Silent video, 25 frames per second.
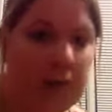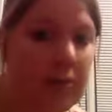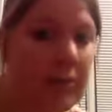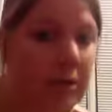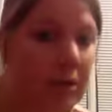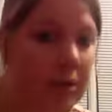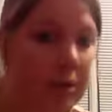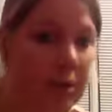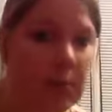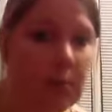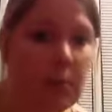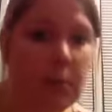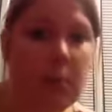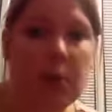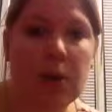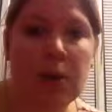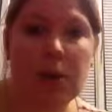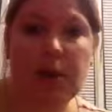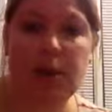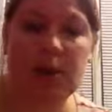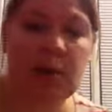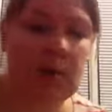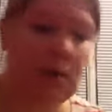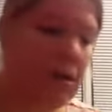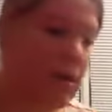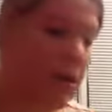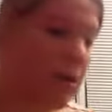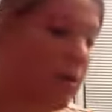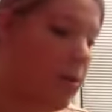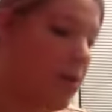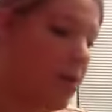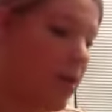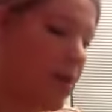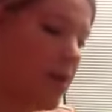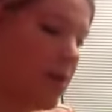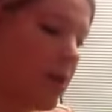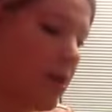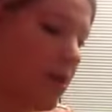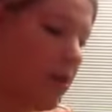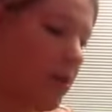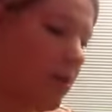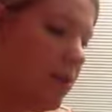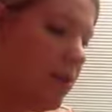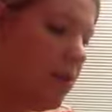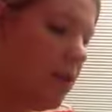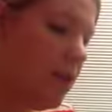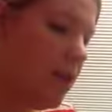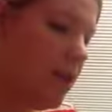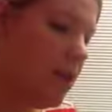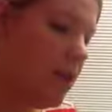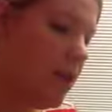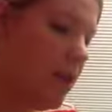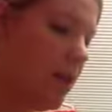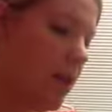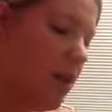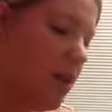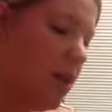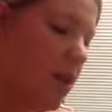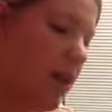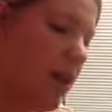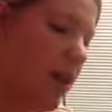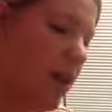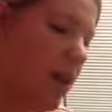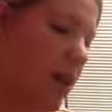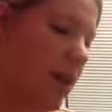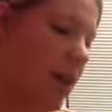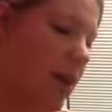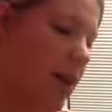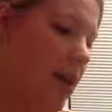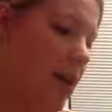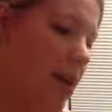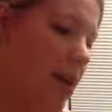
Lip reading: That's important to know also, okay?